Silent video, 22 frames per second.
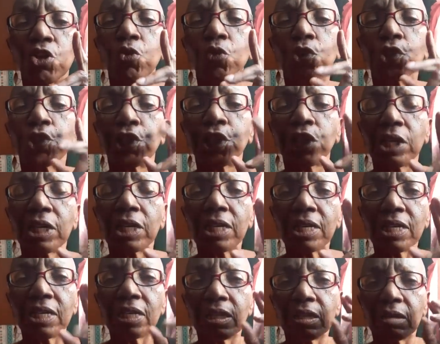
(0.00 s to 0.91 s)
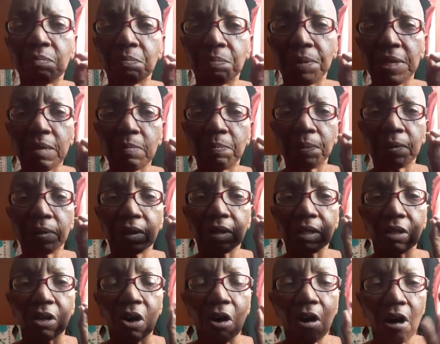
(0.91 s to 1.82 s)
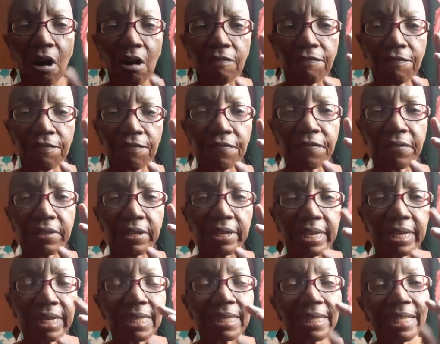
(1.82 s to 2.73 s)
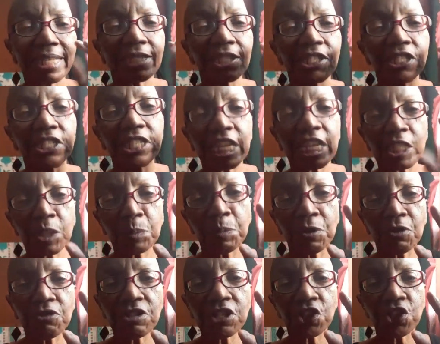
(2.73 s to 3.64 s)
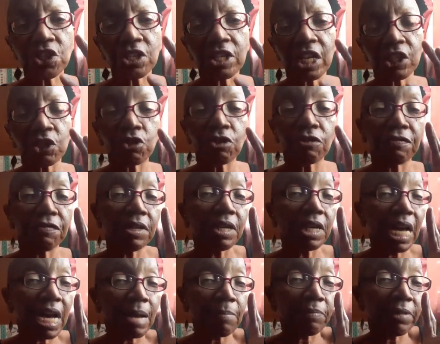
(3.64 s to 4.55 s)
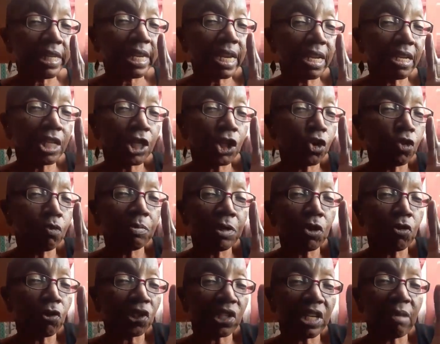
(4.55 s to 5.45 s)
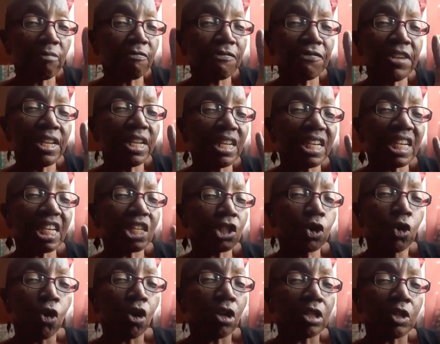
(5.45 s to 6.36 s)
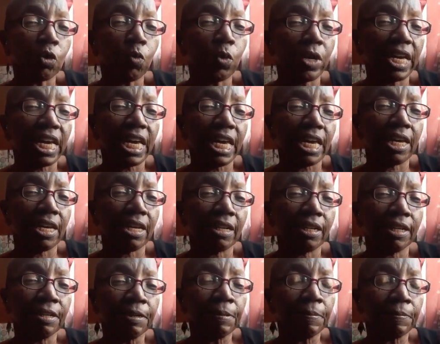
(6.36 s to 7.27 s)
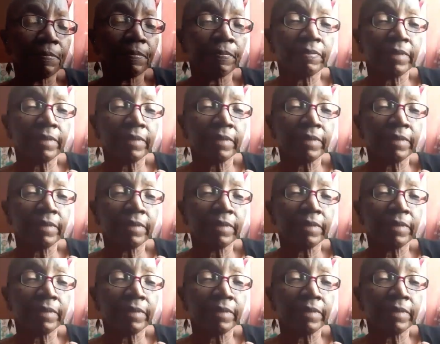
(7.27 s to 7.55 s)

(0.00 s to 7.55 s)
You turn people off. This desperation that you feel, I'm telling you because I'm feeling it all the way here.